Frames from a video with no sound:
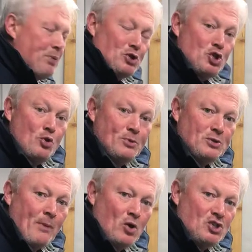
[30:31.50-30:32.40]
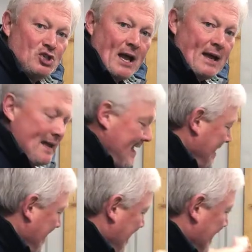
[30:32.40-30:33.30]
put too much moisture
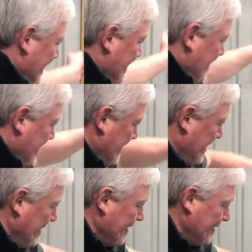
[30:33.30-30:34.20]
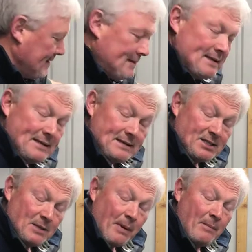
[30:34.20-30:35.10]
in
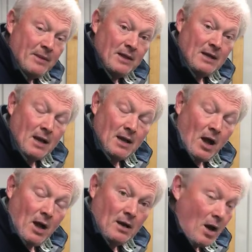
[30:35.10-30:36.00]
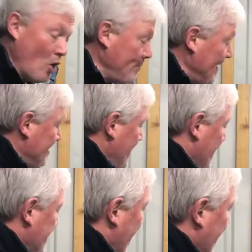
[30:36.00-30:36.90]
to the bottom of the IBC
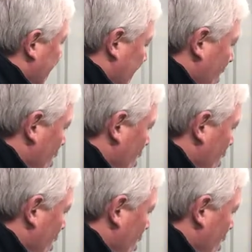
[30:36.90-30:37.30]
container.